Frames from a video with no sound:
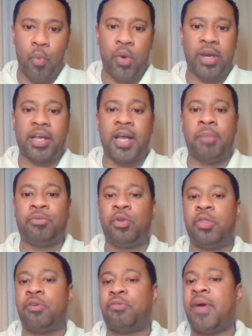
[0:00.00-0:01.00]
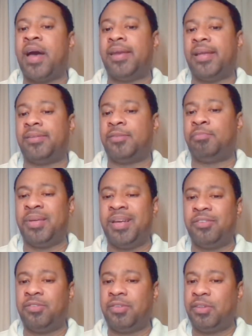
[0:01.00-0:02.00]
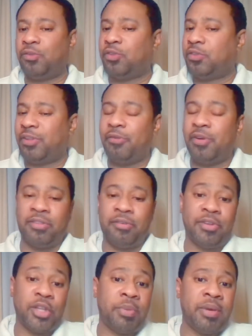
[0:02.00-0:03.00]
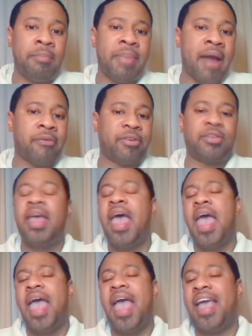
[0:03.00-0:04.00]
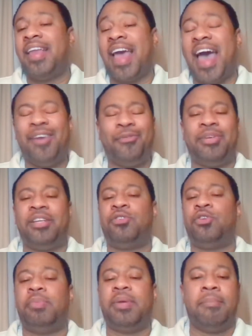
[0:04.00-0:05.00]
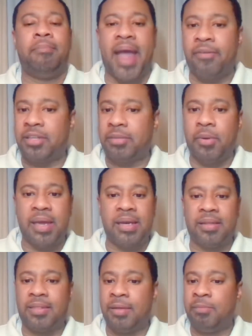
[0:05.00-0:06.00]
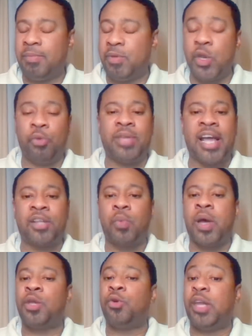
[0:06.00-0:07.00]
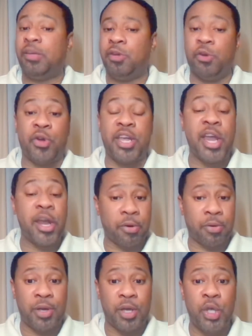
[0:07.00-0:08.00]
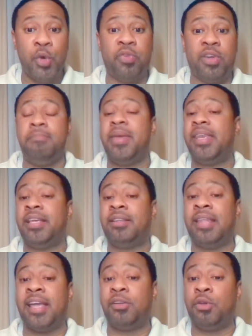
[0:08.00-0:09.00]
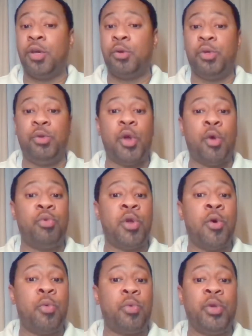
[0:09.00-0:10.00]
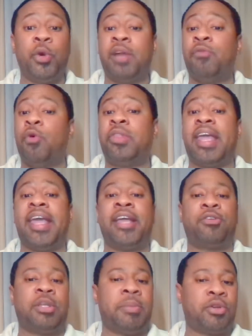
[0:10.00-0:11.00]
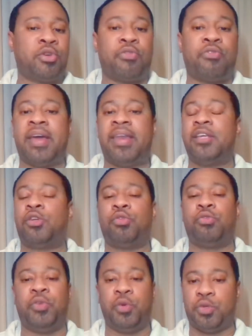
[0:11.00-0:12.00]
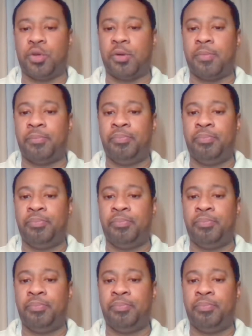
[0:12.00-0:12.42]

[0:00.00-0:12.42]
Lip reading: when it comes to their finances because they're a little bit embarrassed. And I don't need you to be embarrassed about anything. That's why you're here. You've admitted that, you don't have all the answers about your financial future.